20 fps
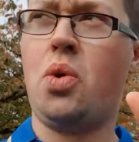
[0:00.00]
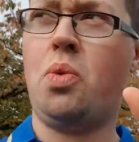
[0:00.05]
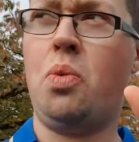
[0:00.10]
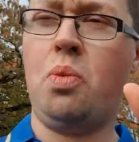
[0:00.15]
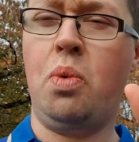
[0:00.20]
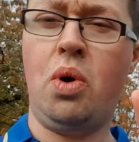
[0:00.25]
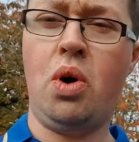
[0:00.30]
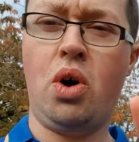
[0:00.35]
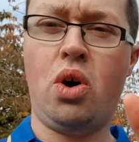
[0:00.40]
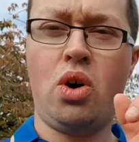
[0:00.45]

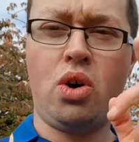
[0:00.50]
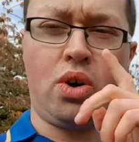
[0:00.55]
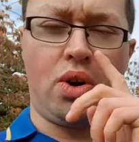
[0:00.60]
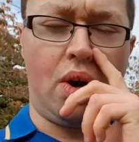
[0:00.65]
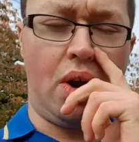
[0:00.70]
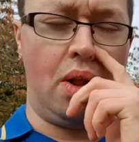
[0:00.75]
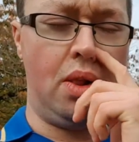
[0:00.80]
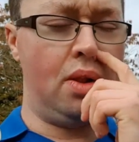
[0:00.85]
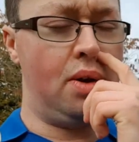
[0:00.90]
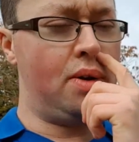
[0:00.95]
walk
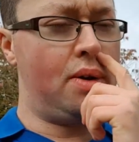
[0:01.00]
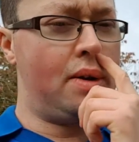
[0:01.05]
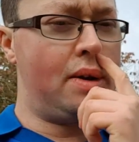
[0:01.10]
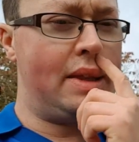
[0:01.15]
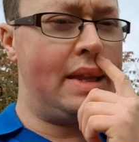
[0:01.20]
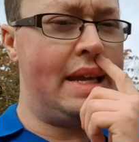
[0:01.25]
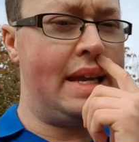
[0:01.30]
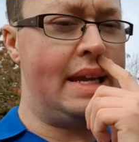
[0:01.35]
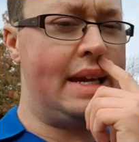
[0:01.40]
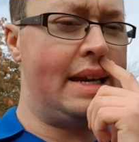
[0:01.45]
along
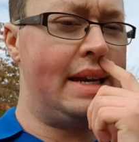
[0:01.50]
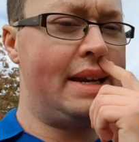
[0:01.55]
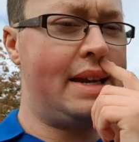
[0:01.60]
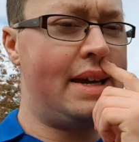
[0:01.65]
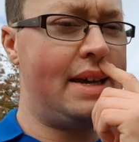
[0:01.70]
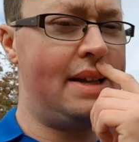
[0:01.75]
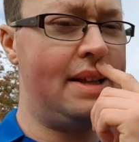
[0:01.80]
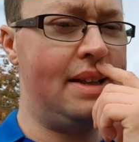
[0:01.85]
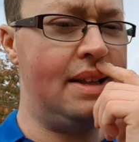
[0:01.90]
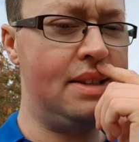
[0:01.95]
the
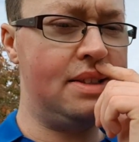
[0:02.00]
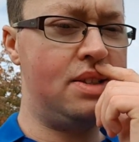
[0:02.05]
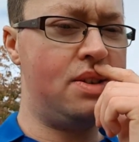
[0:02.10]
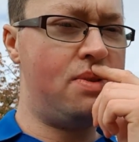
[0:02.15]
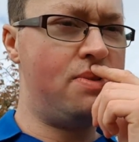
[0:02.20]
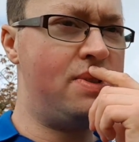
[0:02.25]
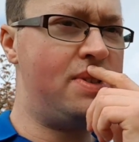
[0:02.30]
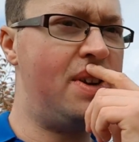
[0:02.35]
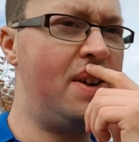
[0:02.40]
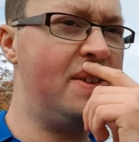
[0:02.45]
canal
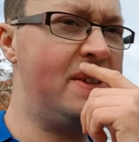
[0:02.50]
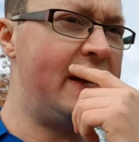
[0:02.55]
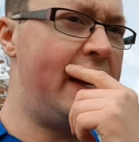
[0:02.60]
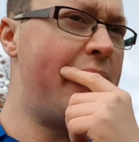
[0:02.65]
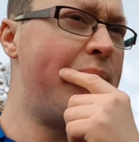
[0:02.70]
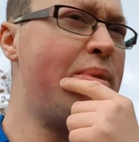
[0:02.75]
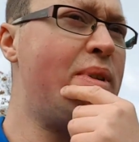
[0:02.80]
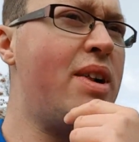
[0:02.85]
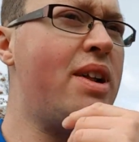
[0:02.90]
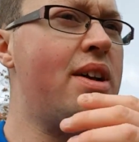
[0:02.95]
to
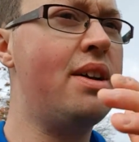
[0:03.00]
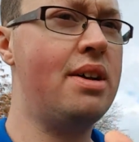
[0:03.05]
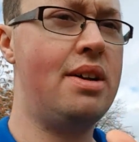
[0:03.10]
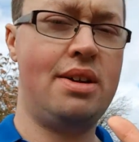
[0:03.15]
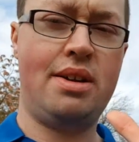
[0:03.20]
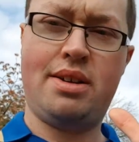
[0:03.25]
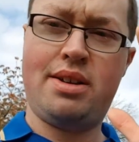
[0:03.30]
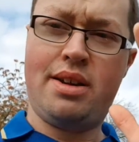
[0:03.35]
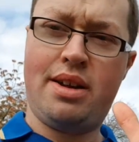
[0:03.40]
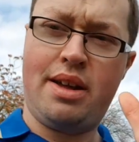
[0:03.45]
Salthebel,
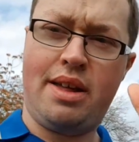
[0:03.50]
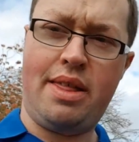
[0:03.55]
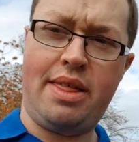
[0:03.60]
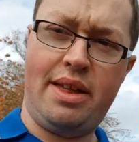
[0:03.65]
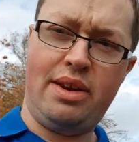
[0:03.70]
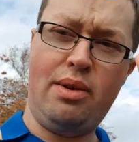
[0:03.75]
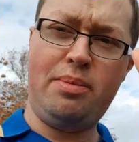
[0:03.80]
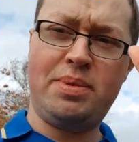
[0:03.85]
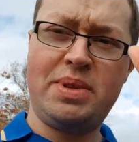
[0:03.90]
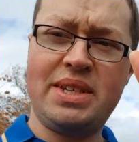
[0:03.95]

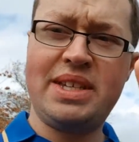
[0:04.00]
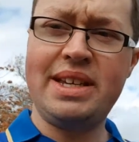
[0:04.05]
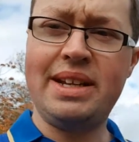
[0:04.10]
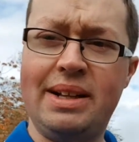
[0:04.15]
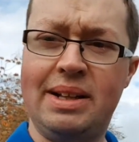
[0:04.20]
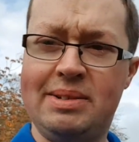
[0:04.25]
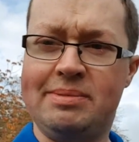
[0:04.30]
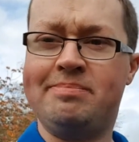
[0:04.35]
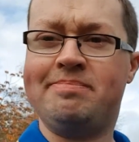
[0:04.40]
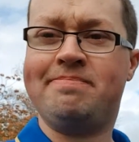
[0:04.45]
then up to
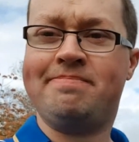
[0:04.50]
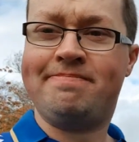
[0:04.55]
Siddal.